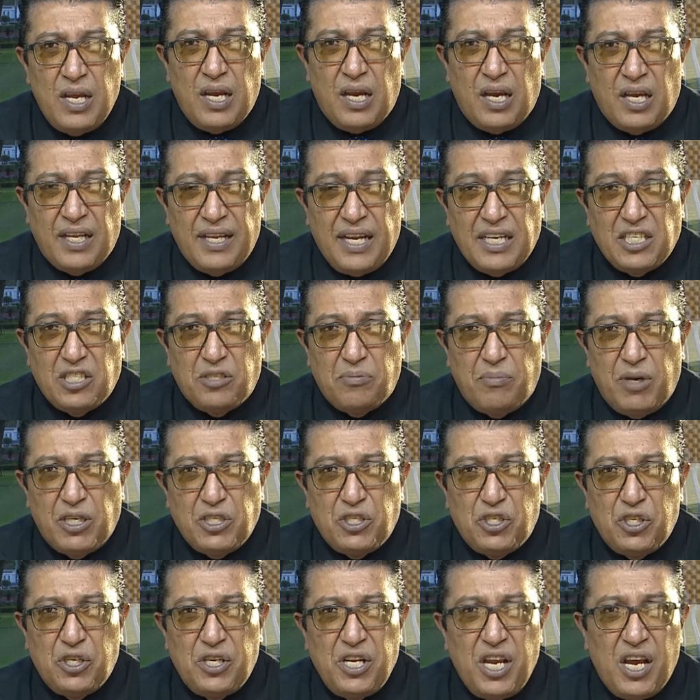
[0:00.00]
That's
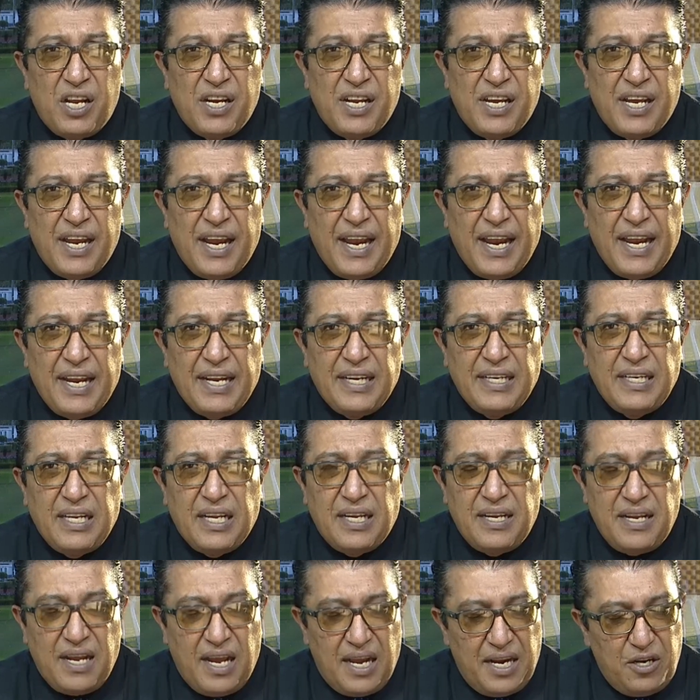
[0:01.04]
Matsuiana and
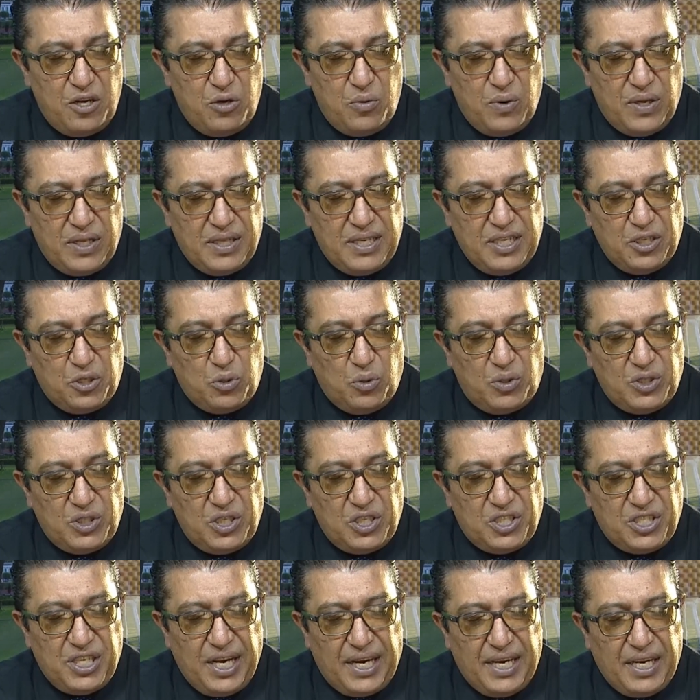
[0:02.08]
Naidu. Well, this was the
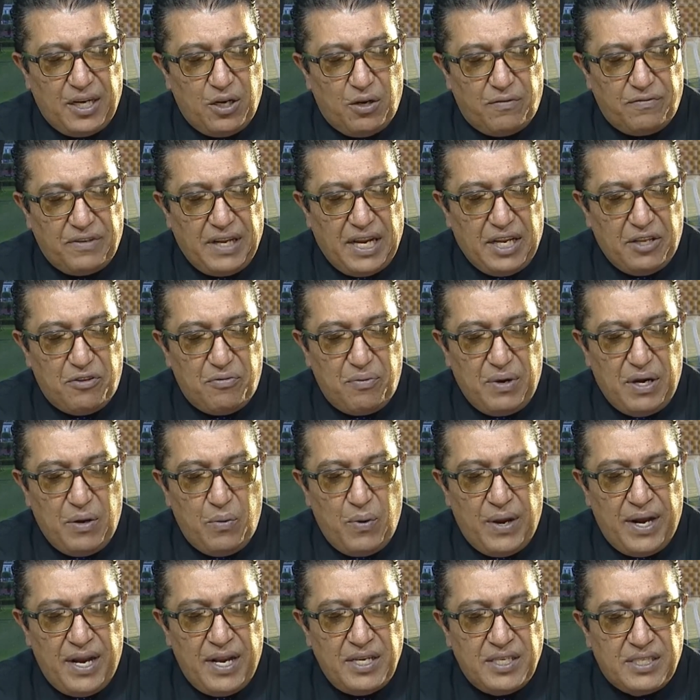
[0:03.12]
second of their 3
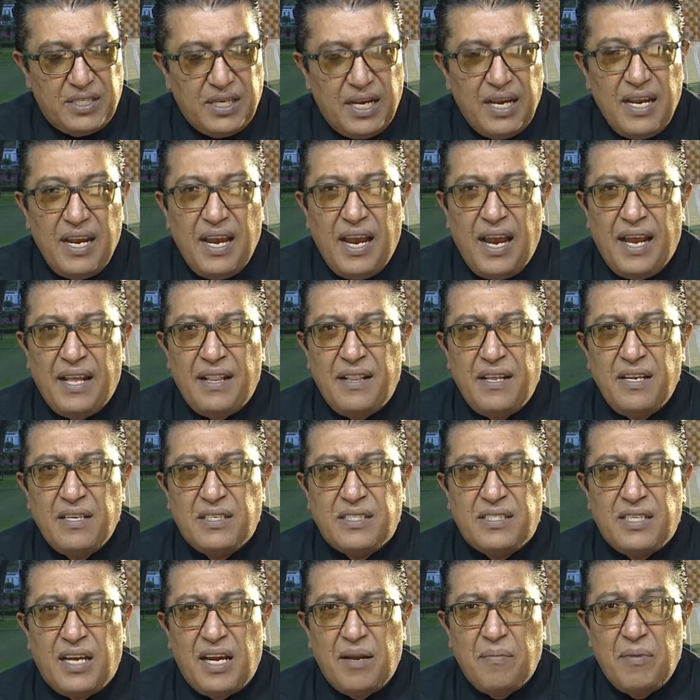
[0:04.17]
winners. And this
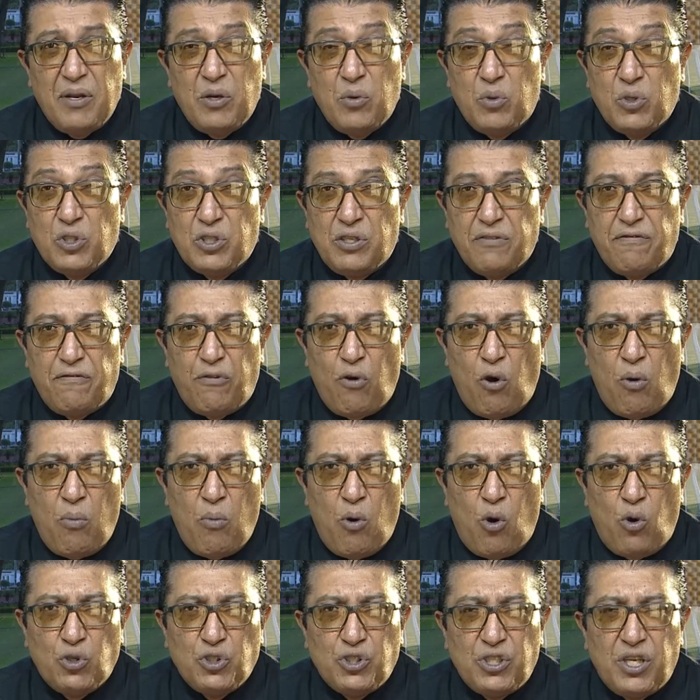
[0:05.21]
time it was the form
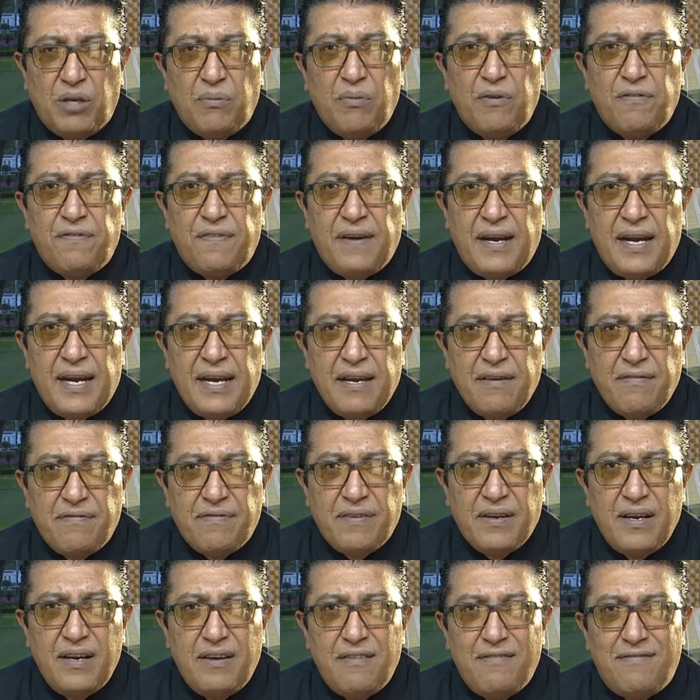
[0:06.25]
horse, number 5,
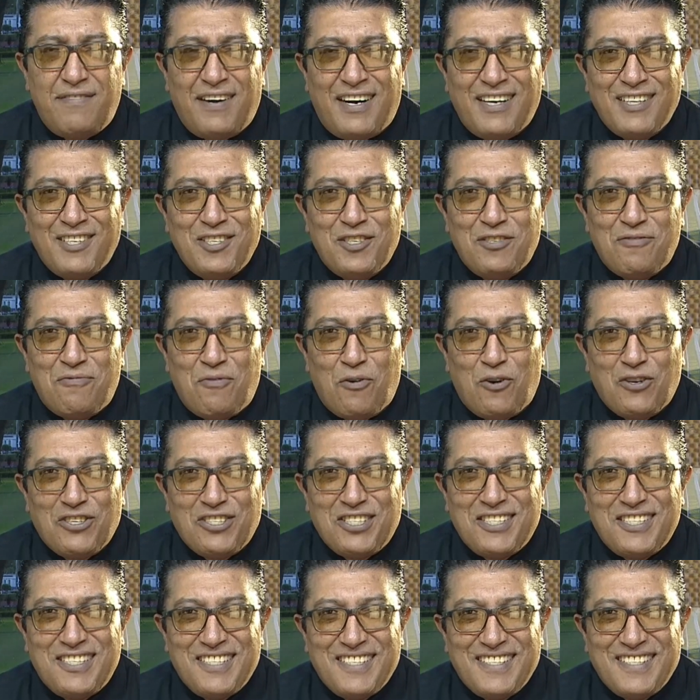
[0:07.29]
Father's
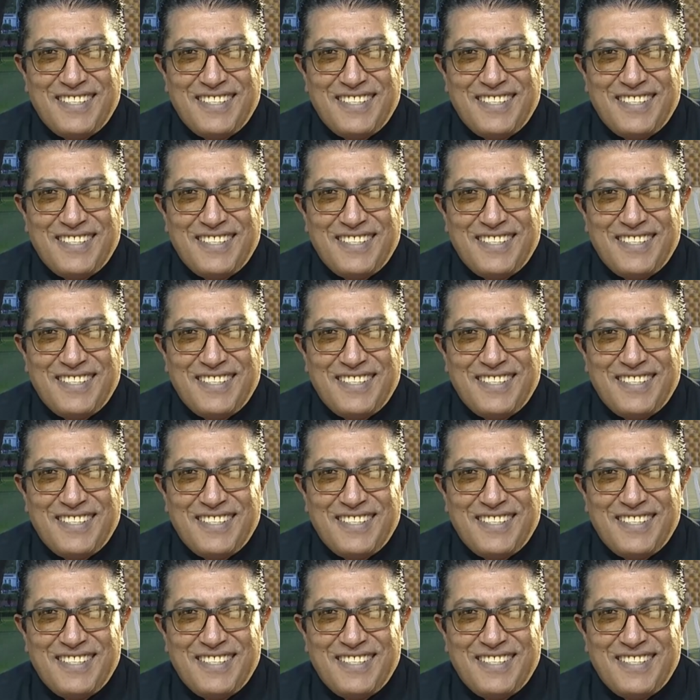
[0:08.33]
Frost.